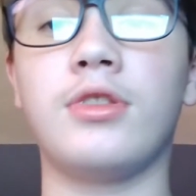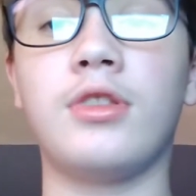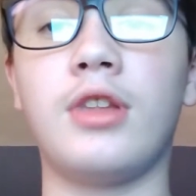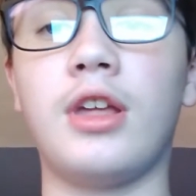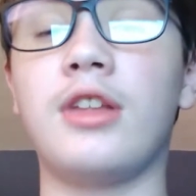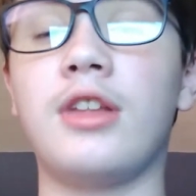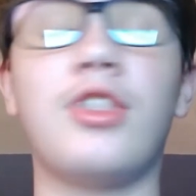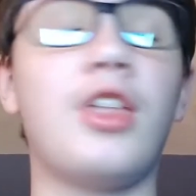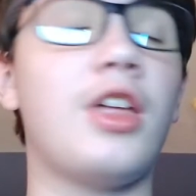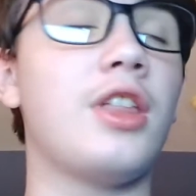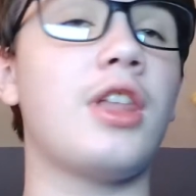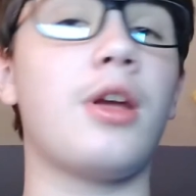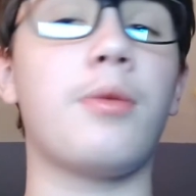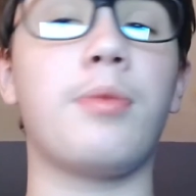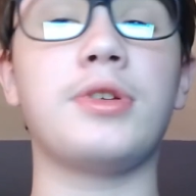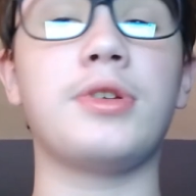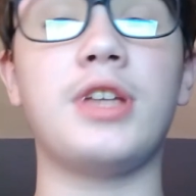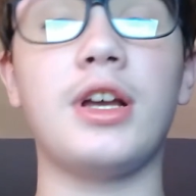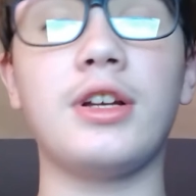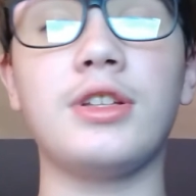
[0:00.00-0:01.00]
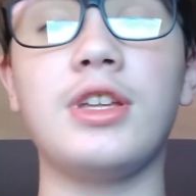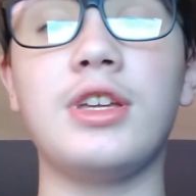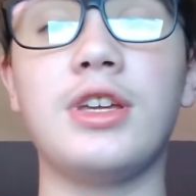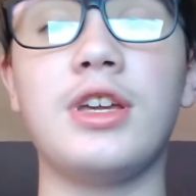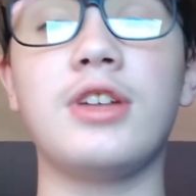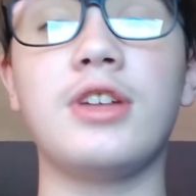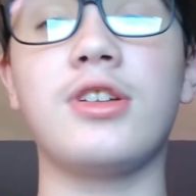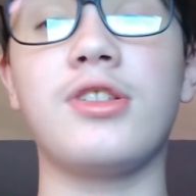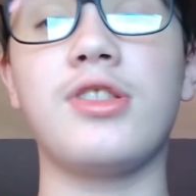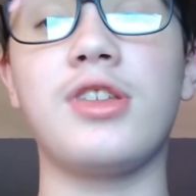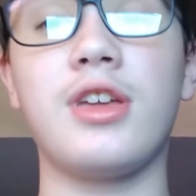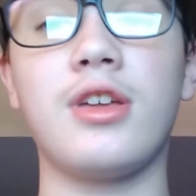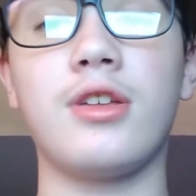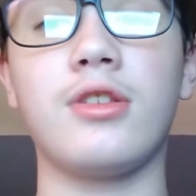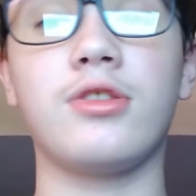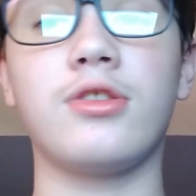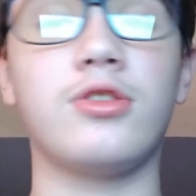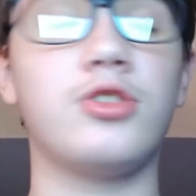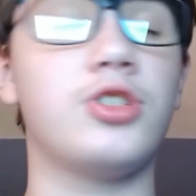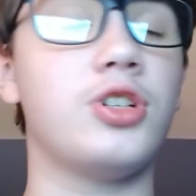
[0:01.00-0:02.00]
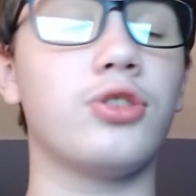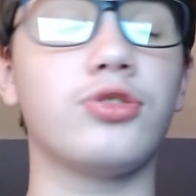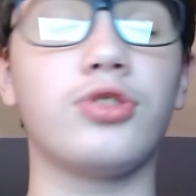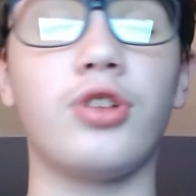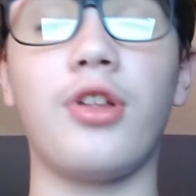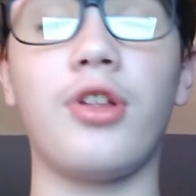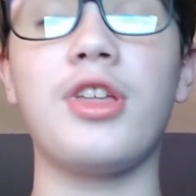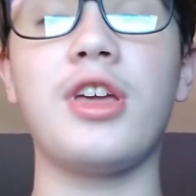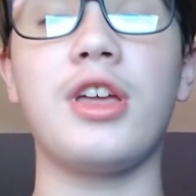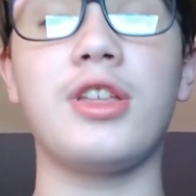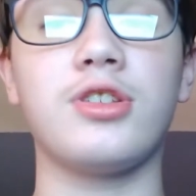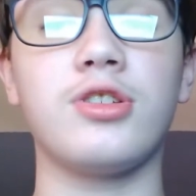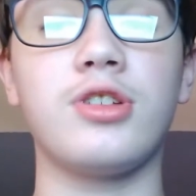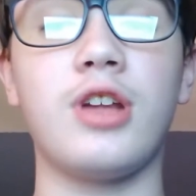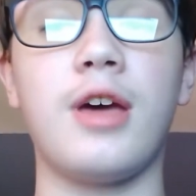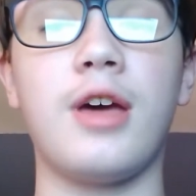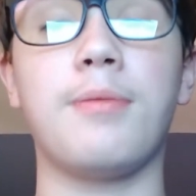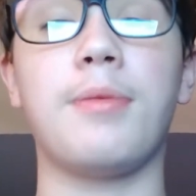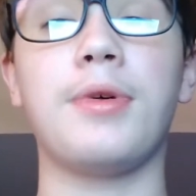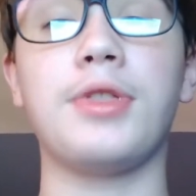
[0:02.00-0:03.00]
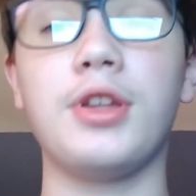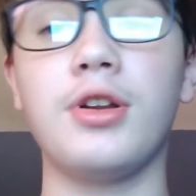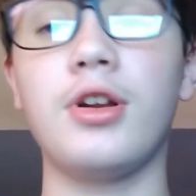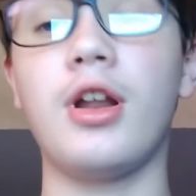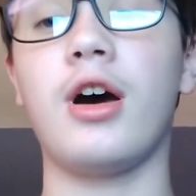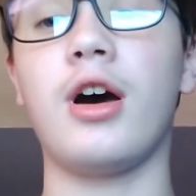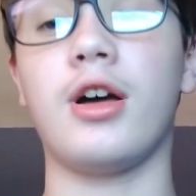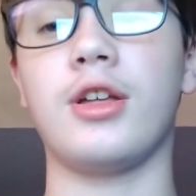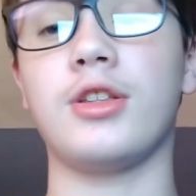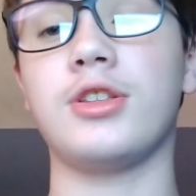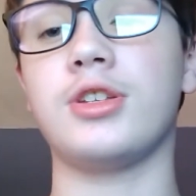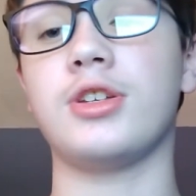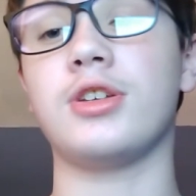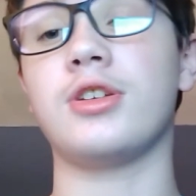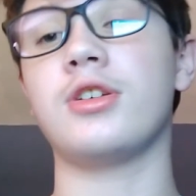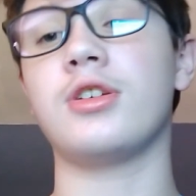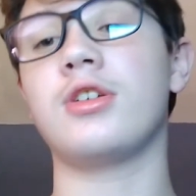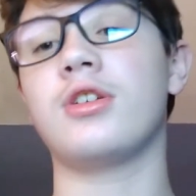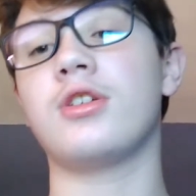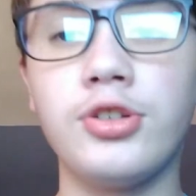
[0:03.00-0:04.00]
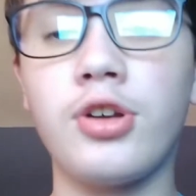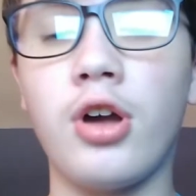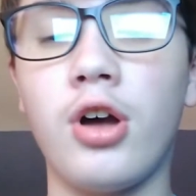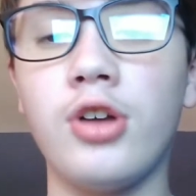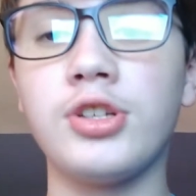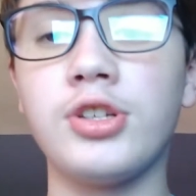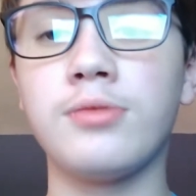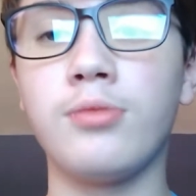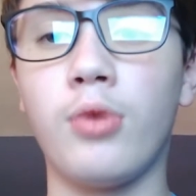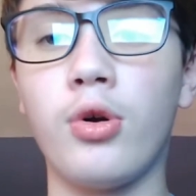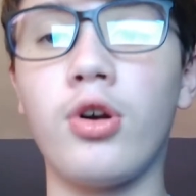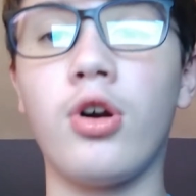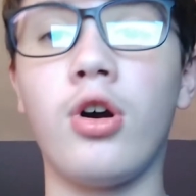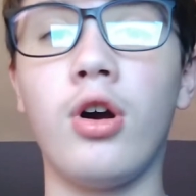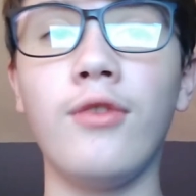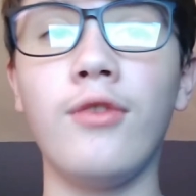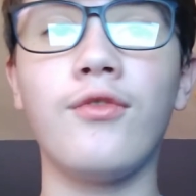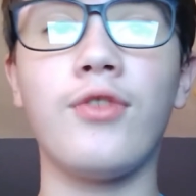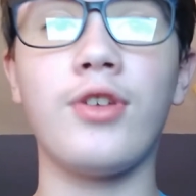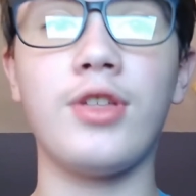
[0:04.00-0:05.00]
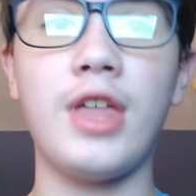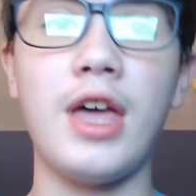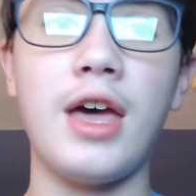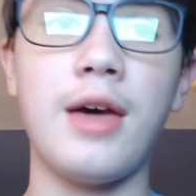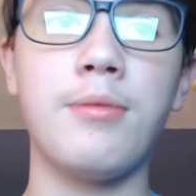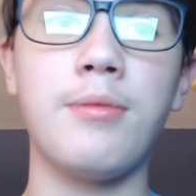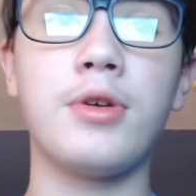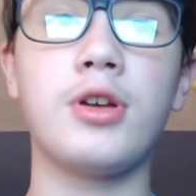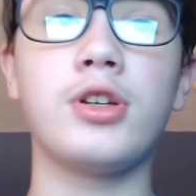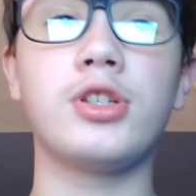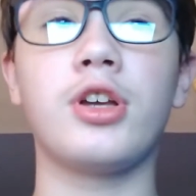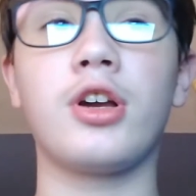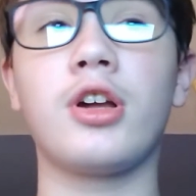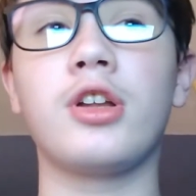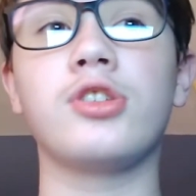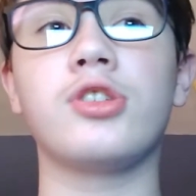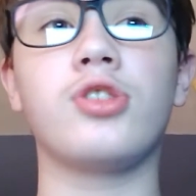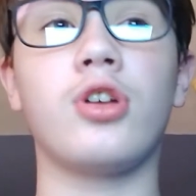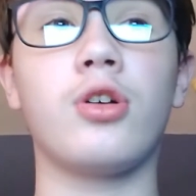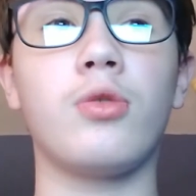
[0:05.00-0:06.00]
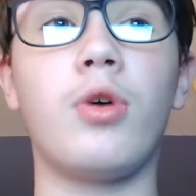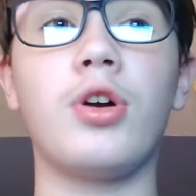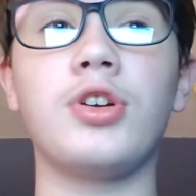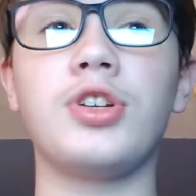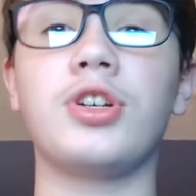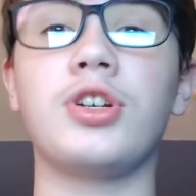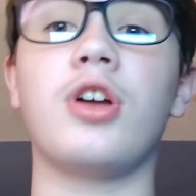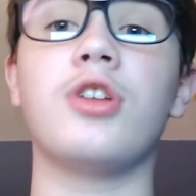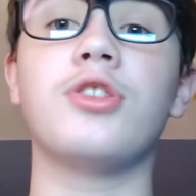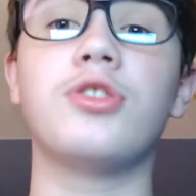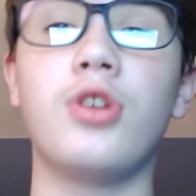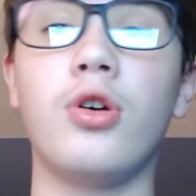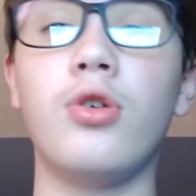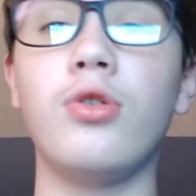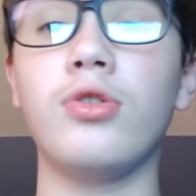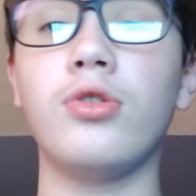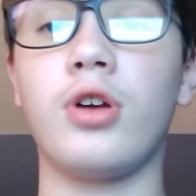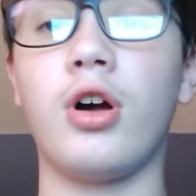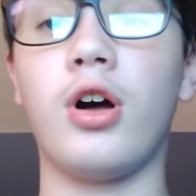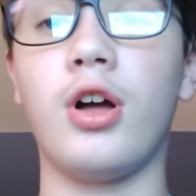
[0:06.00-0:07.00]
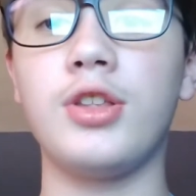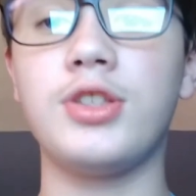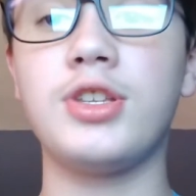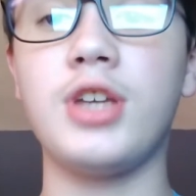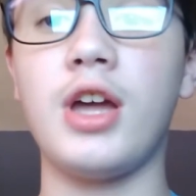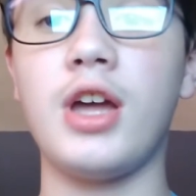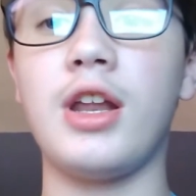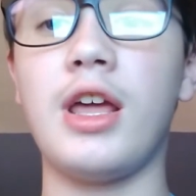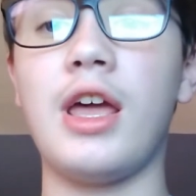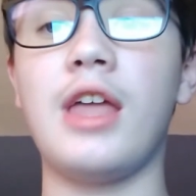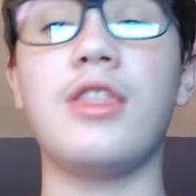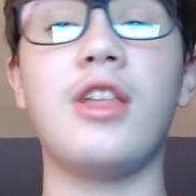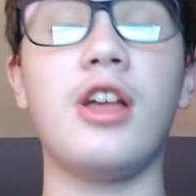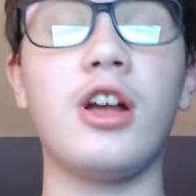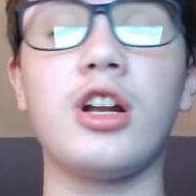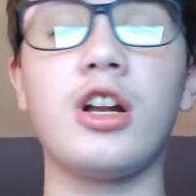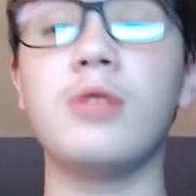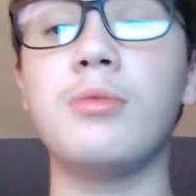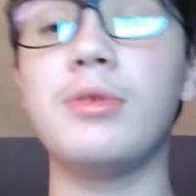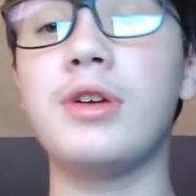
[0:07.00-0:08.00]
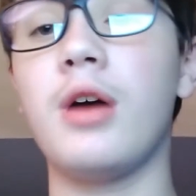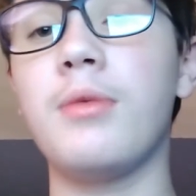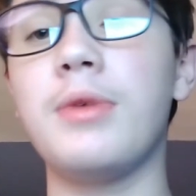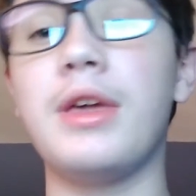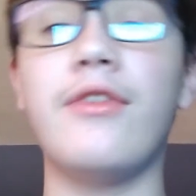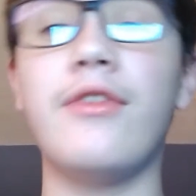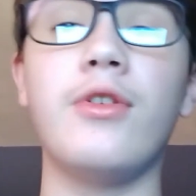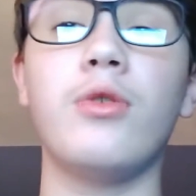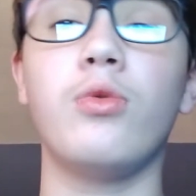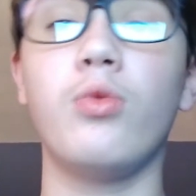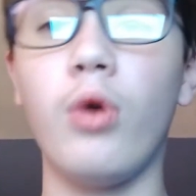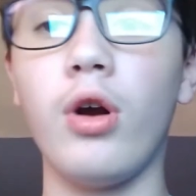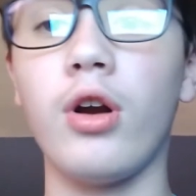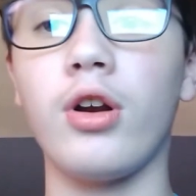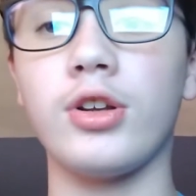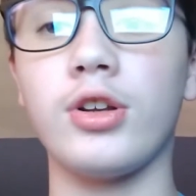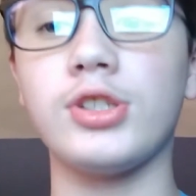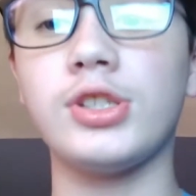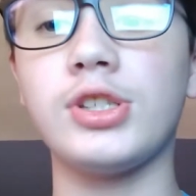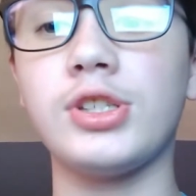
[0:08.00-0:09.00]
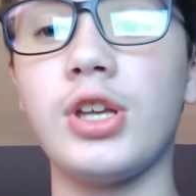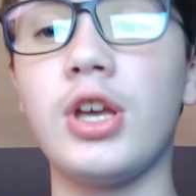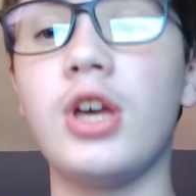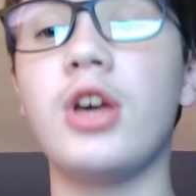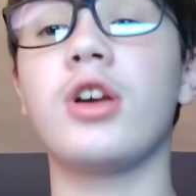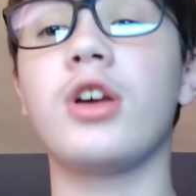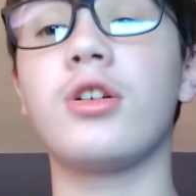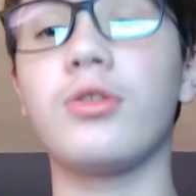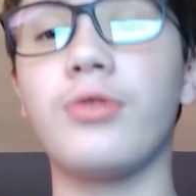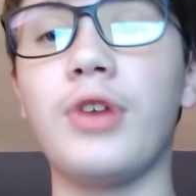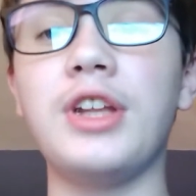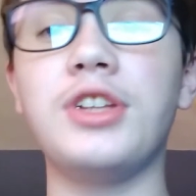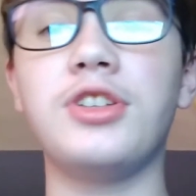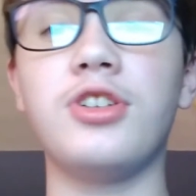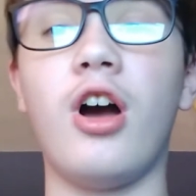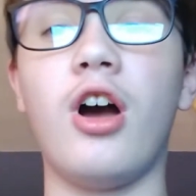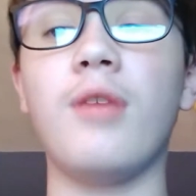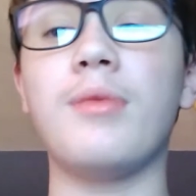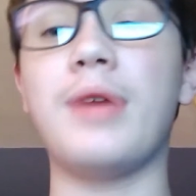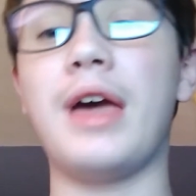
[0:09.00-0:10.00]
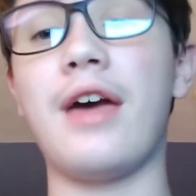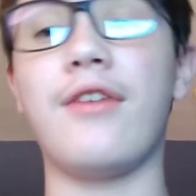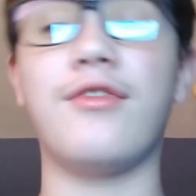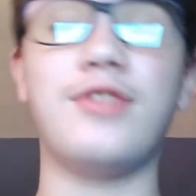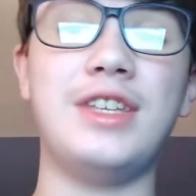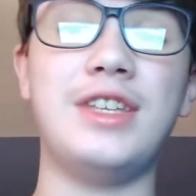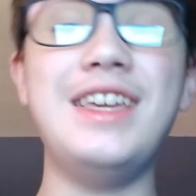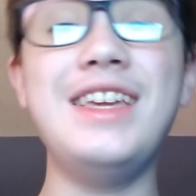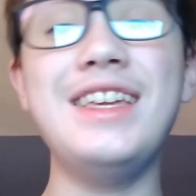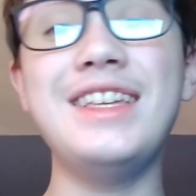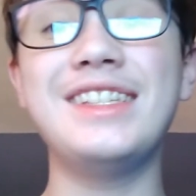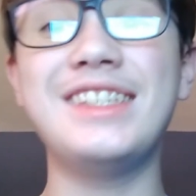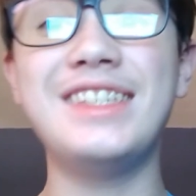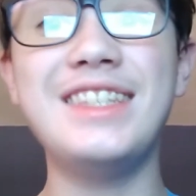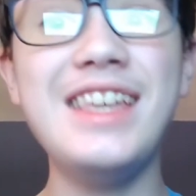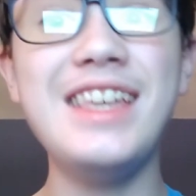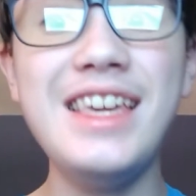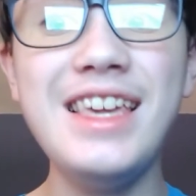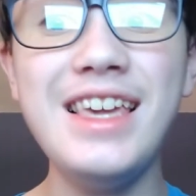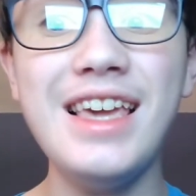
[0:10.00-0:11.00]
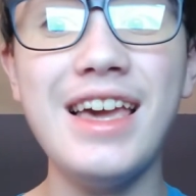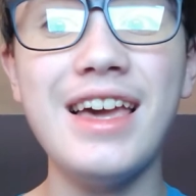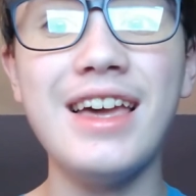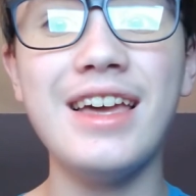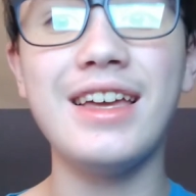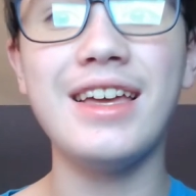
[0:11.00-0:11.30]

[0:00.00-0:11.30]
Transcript: They think they're protecting kids and the children on the internet, but they're not. It's just causing more harm for them, because they're going to start watching adult content, and they're going to become even worse. Great job, FTC.